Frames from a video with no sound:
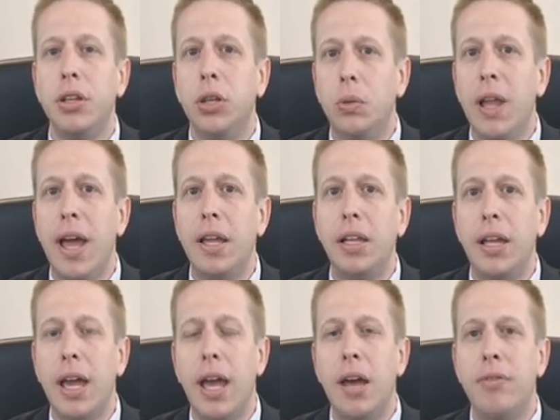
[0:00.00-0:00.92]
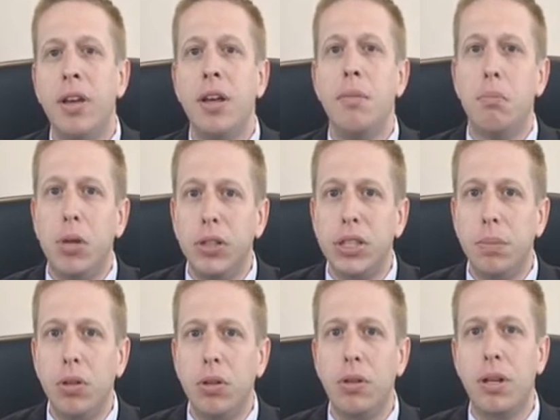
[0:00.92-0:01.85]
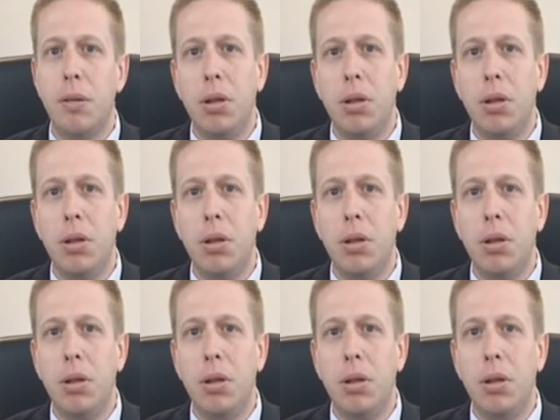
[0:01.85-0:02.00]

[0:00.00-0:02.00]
you likely have multiple